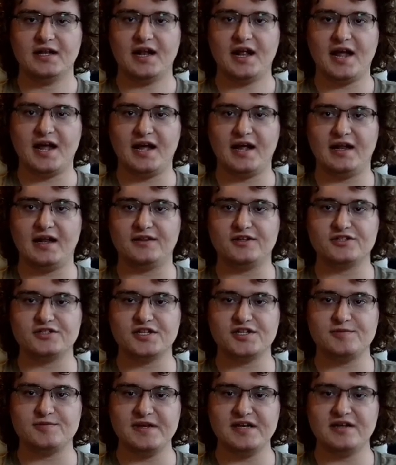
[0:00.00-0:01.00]
And there's
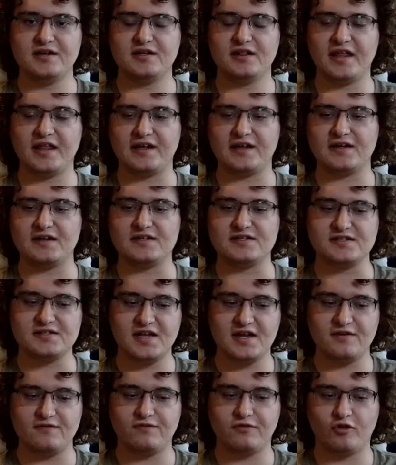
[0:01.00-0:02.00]
this big like
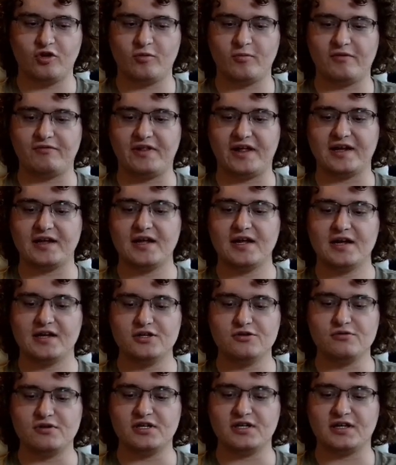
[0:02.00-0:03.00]
consent form of like
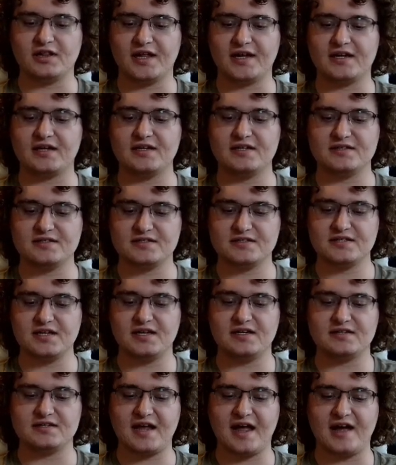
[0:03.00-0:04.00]
you can like
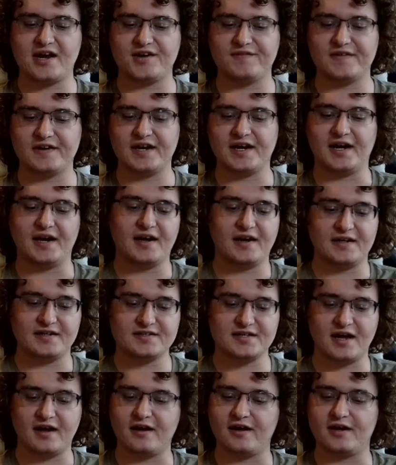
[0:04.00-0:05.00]
consent out of it at any
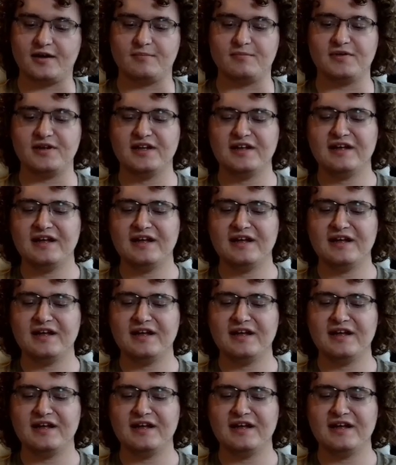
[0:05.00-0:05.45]
time.